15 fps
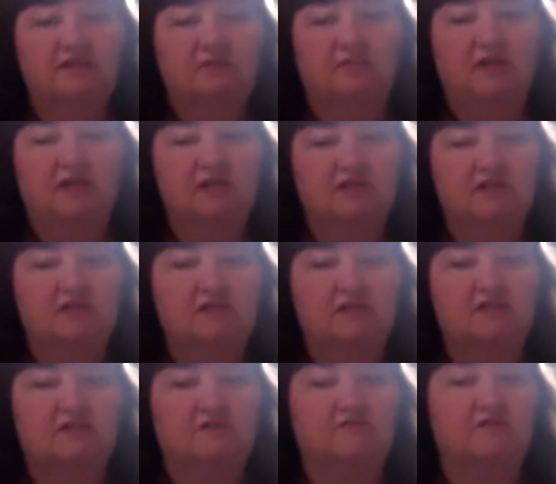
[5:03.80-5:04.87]
patients
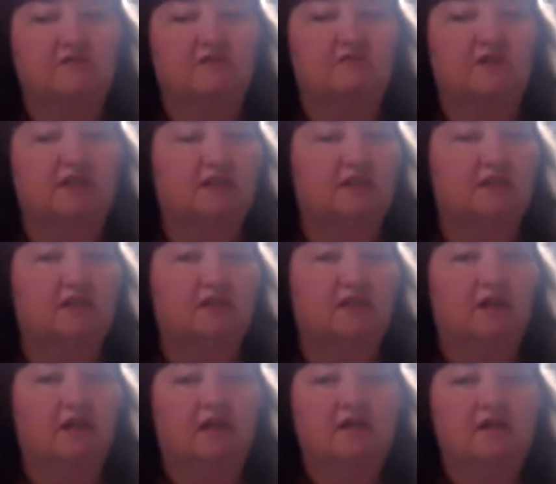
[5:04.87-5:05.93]
suffered greatly
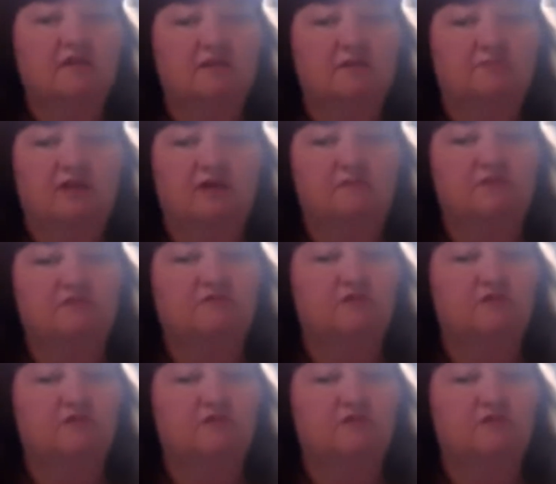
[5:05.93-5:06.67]
sometimes for